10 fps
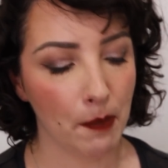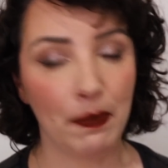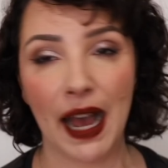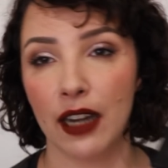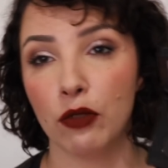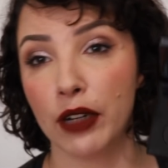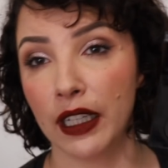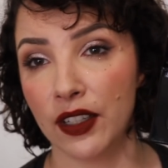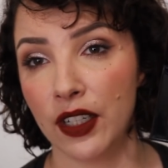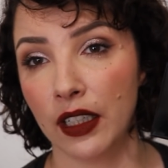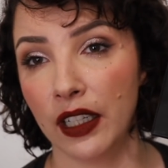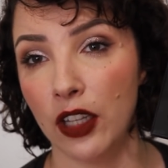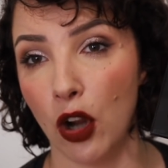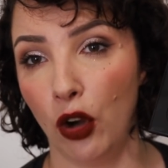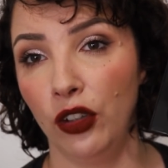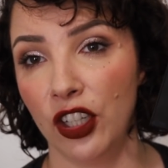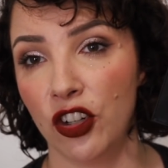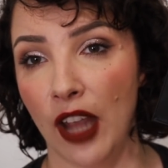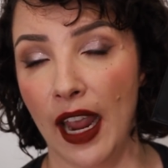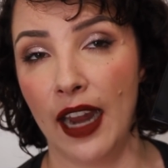But realistically, the only
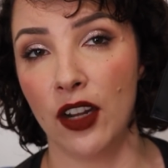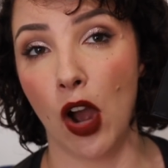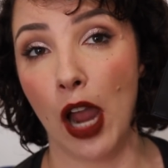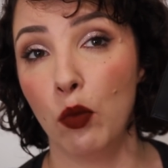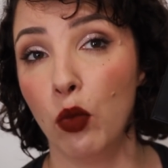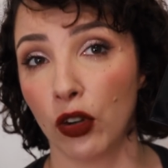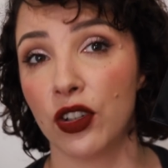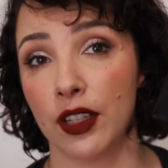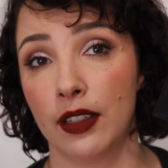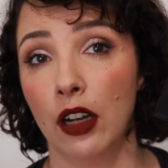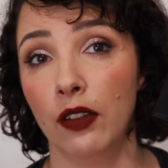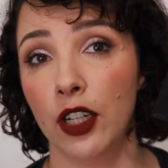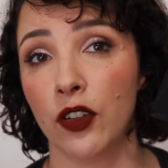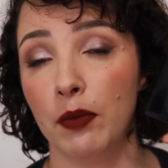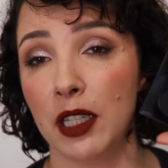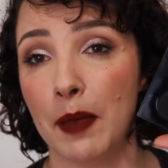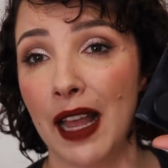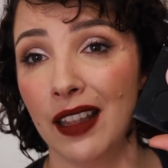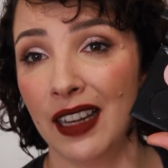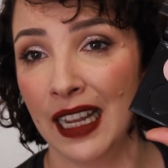shade I want to salvage from this
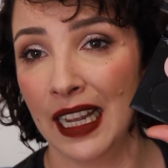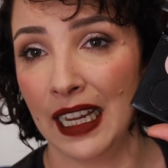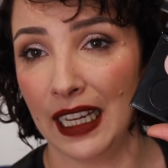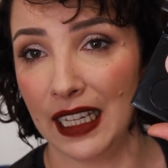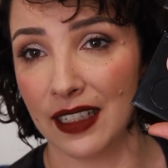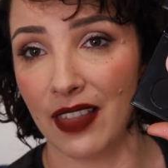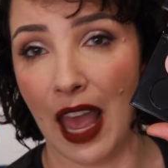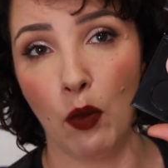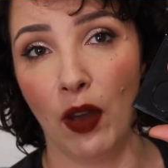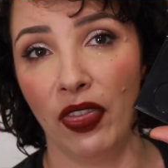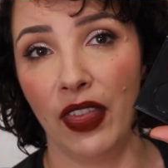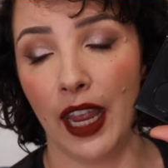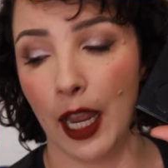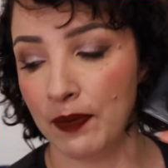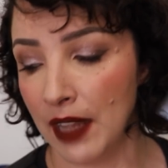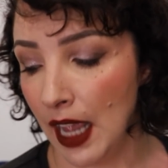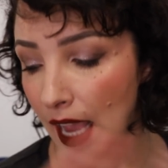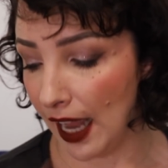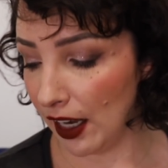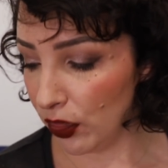palette is that one there.
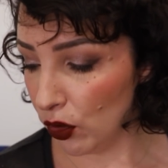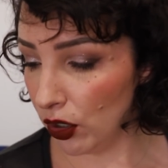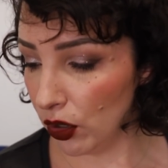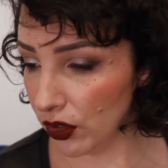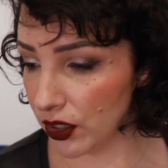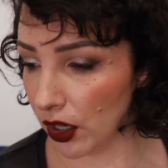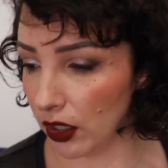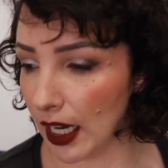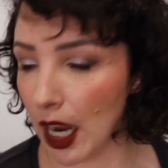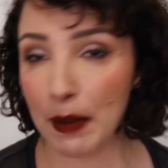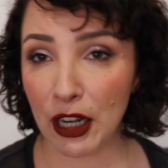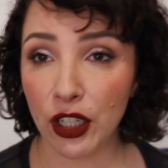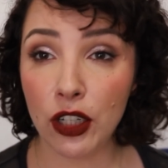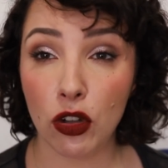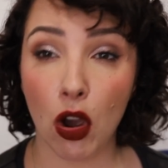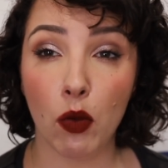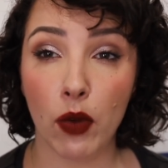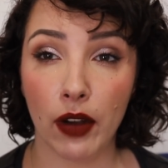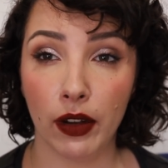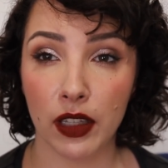And I thought also, like, I'm actually not
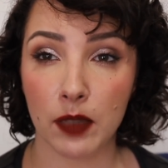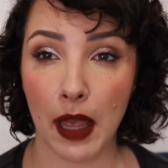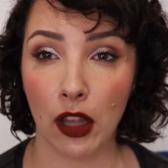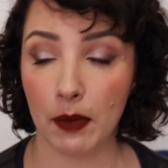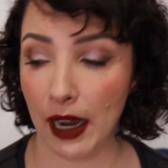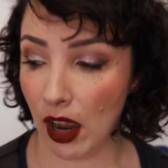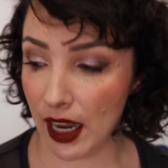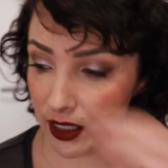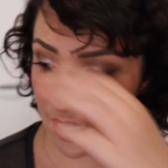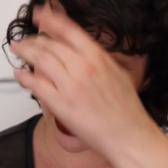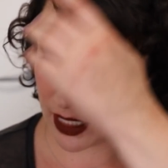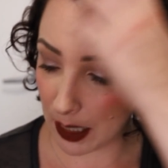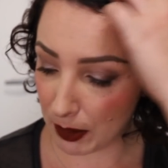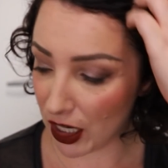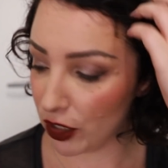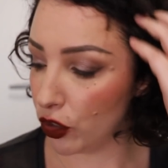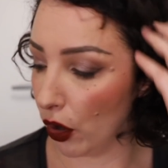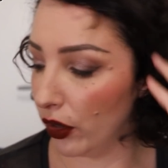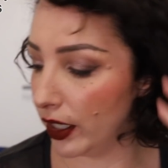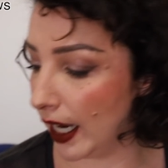wearing this palette on my eye today. That's how much I
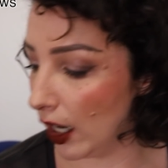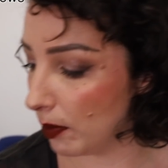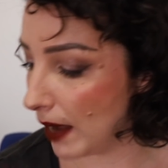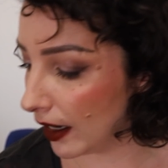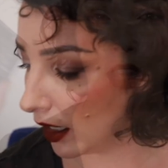don't care about